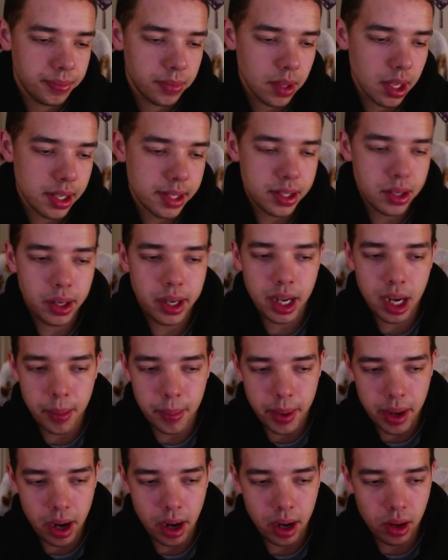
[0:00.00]
It's still kind of
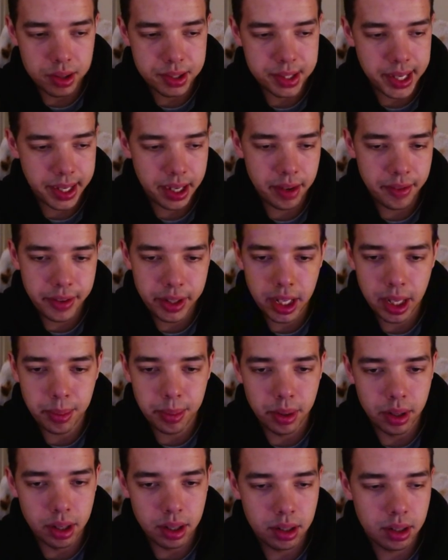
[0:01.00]
better to go second, I feel like,
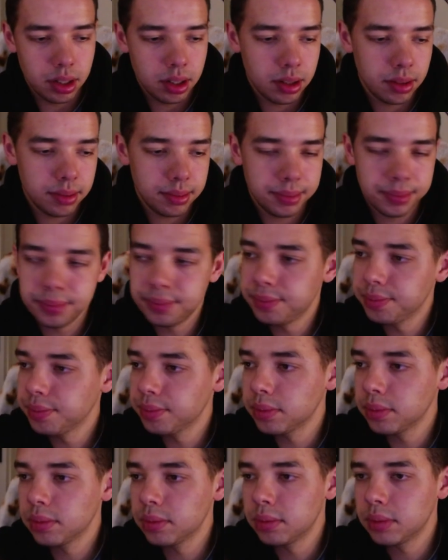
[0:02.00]
but
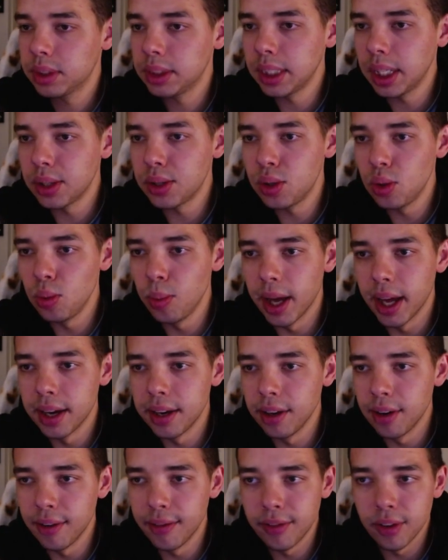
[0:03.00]
it's not too bad to
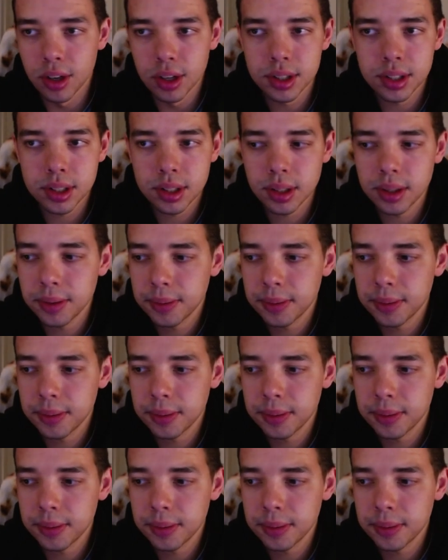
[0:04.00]
go first.